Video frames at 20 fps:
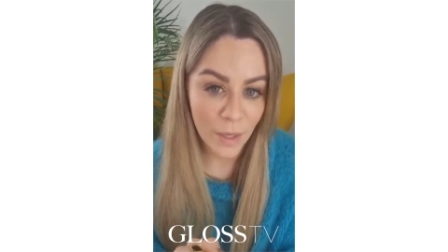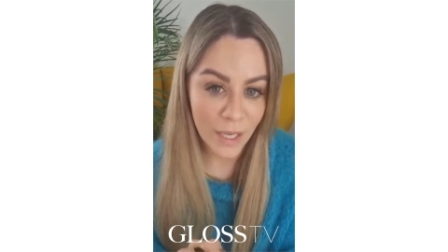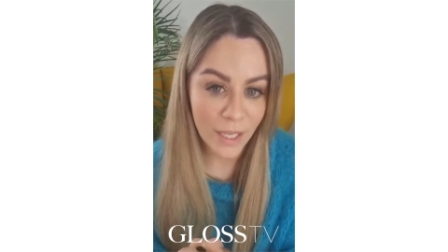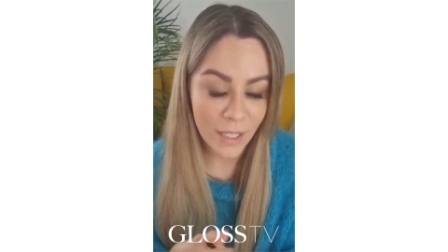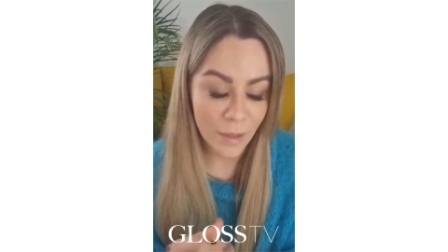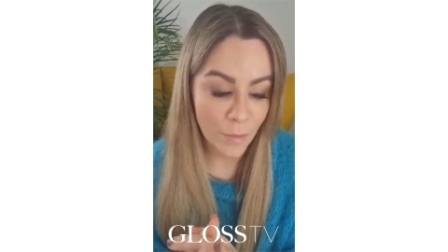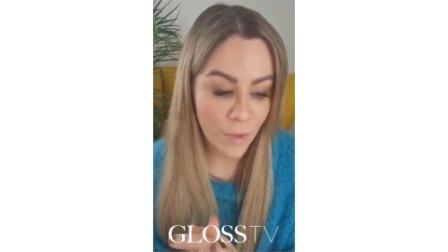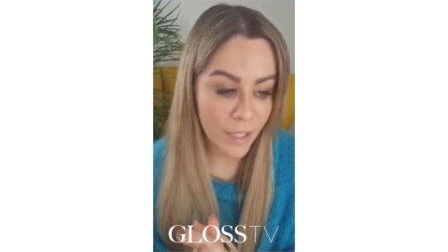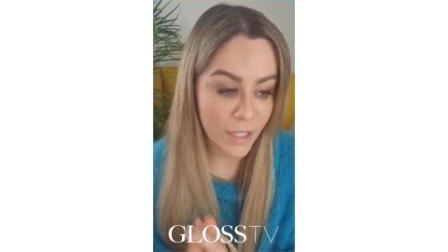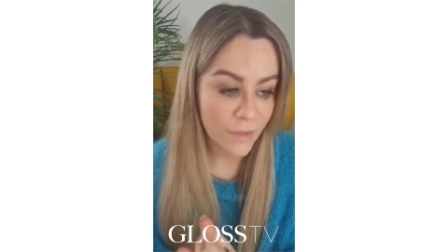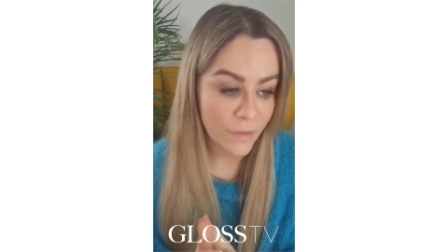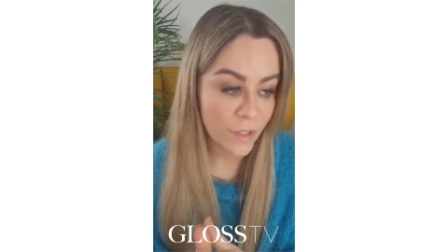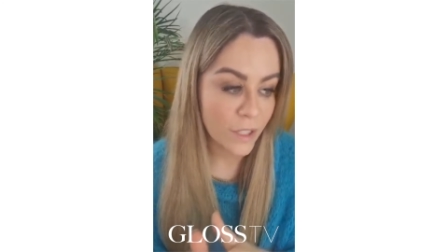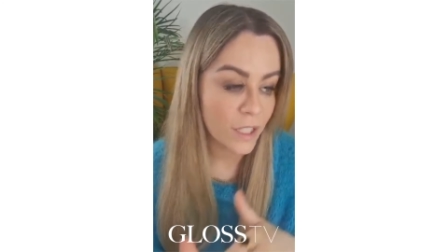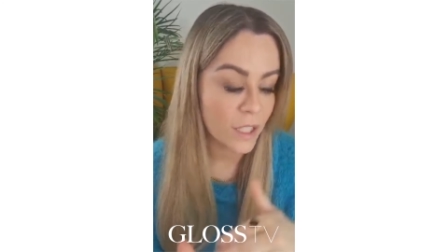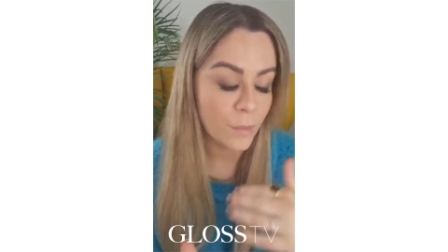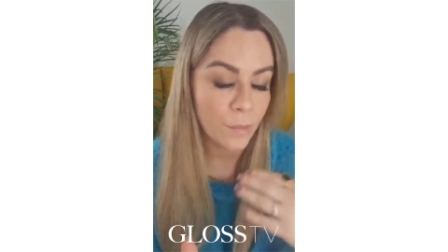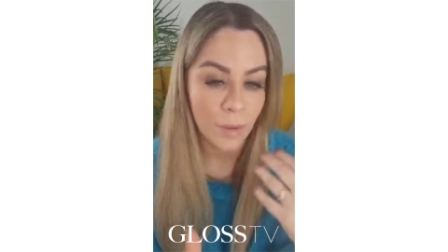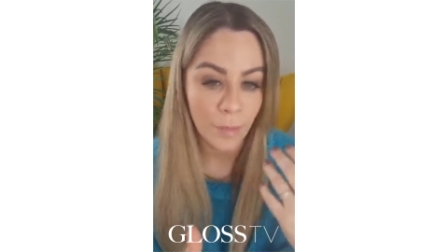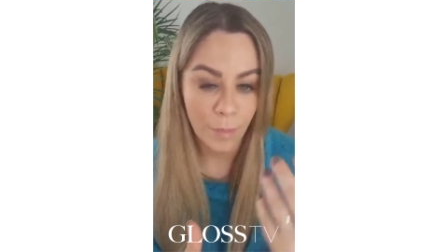You might have heard
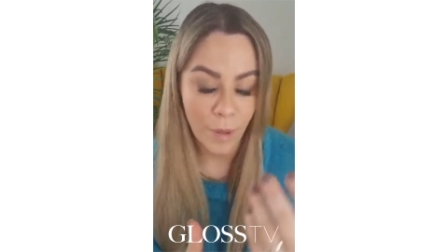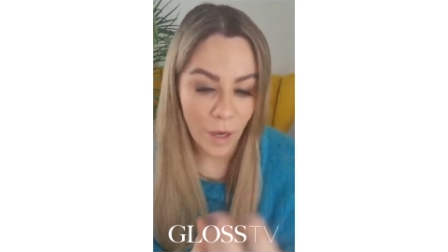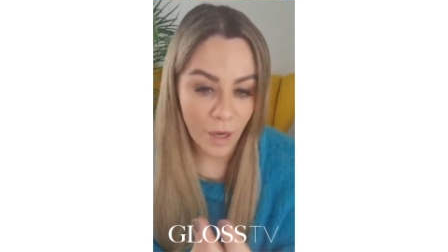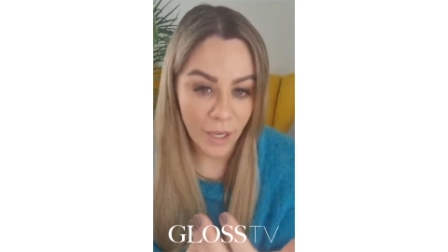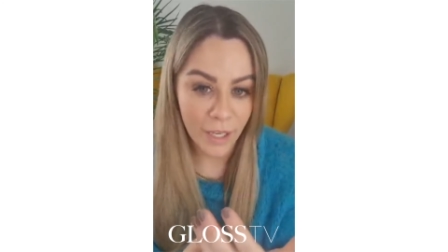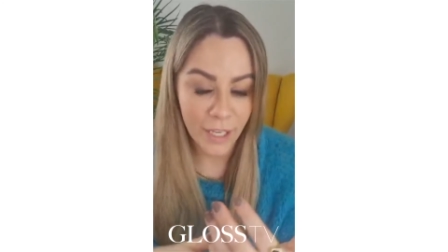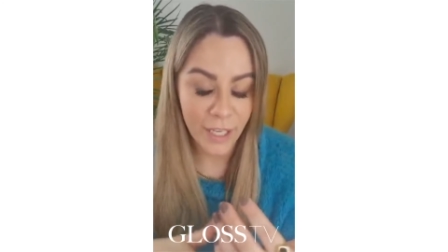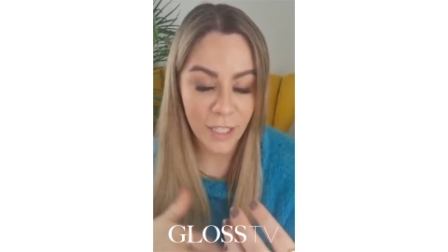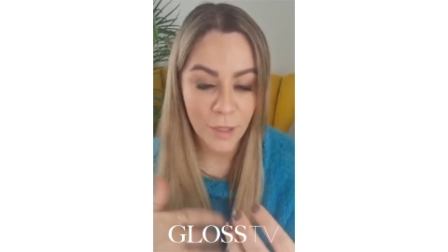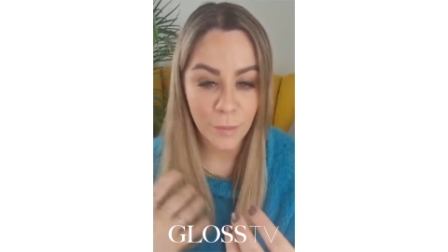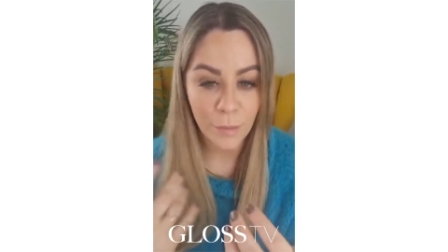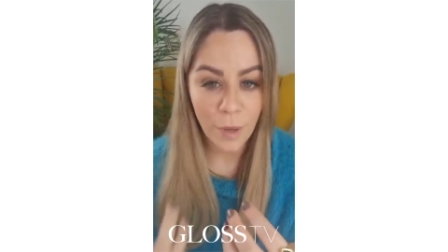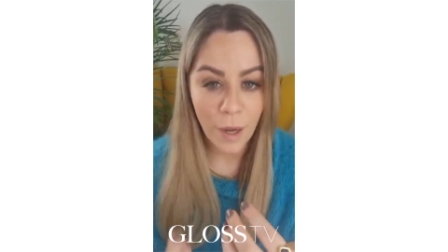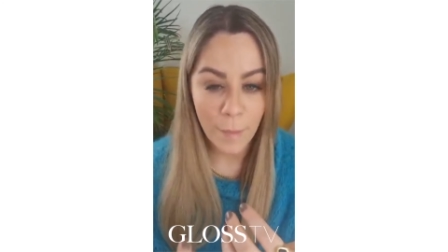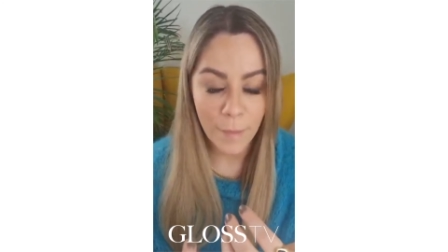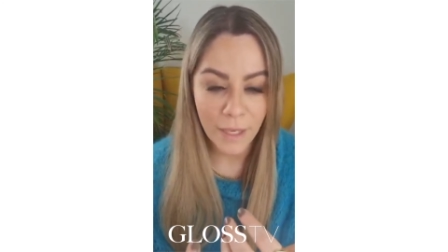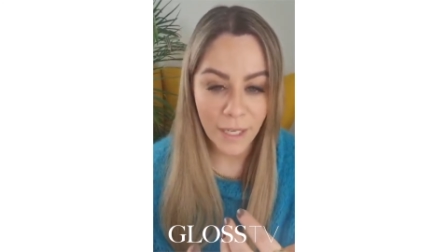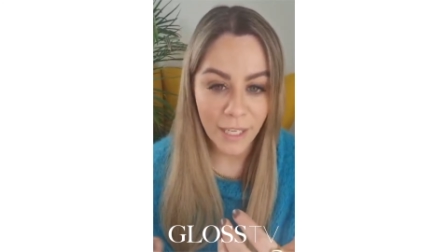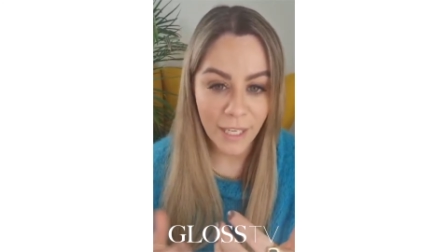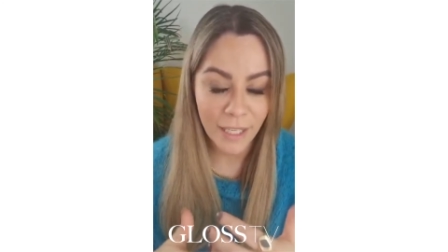of papaya and
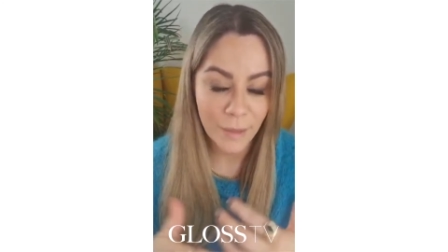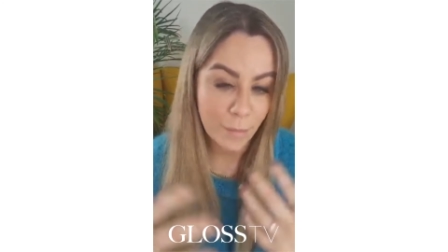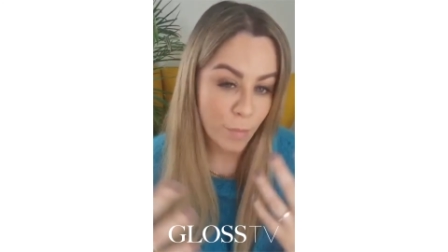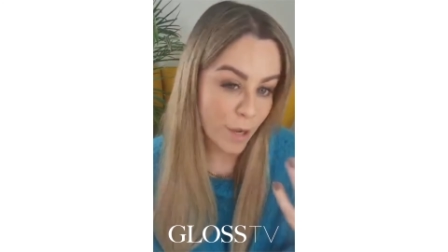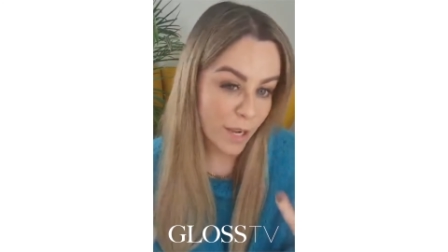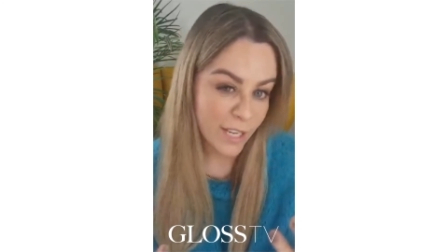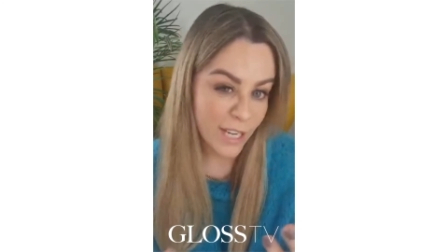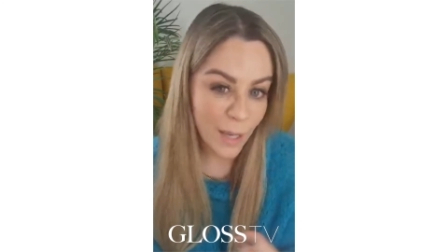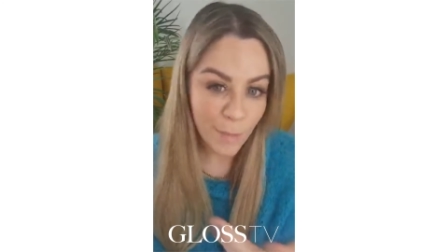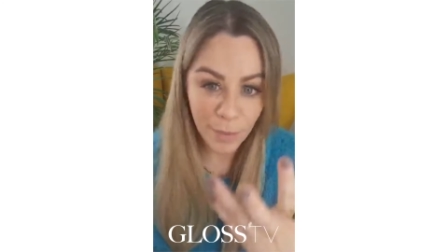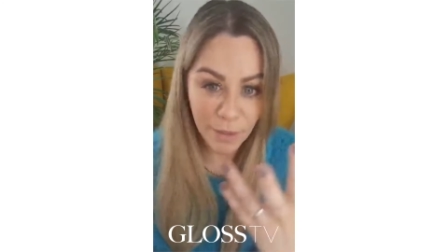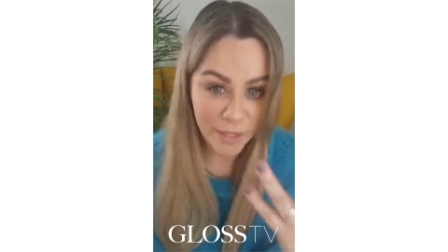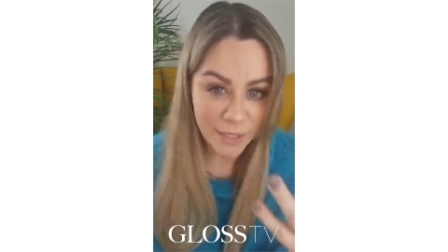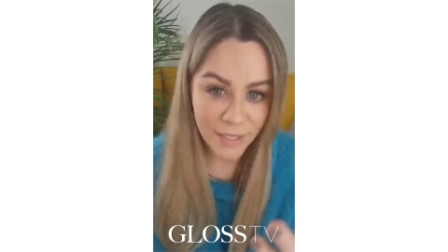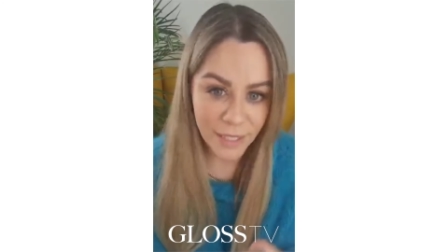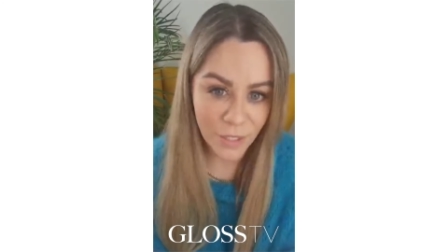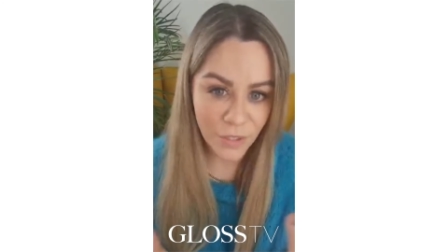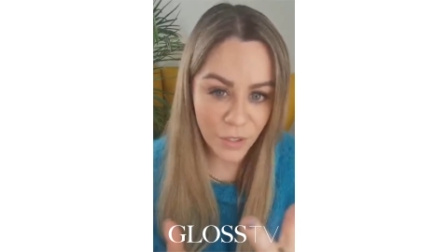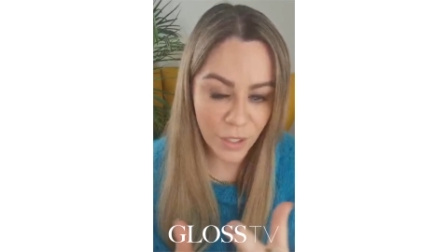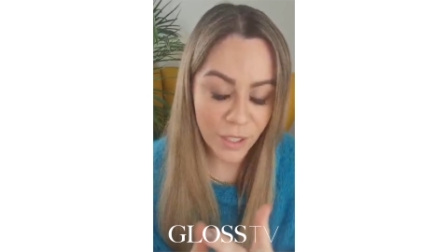bromelain, pineapple,
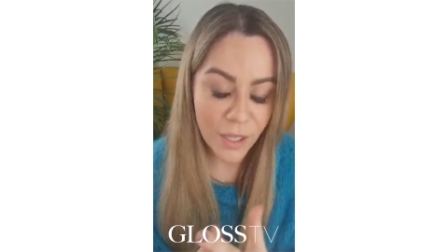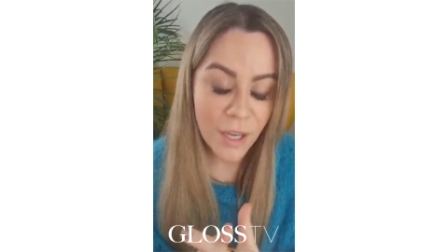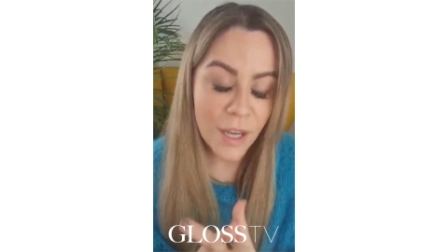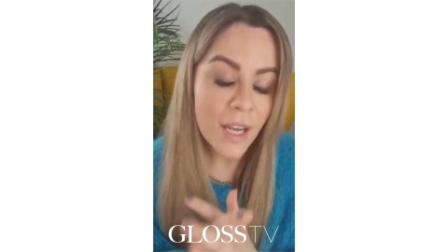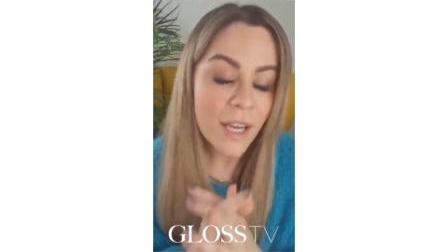etc.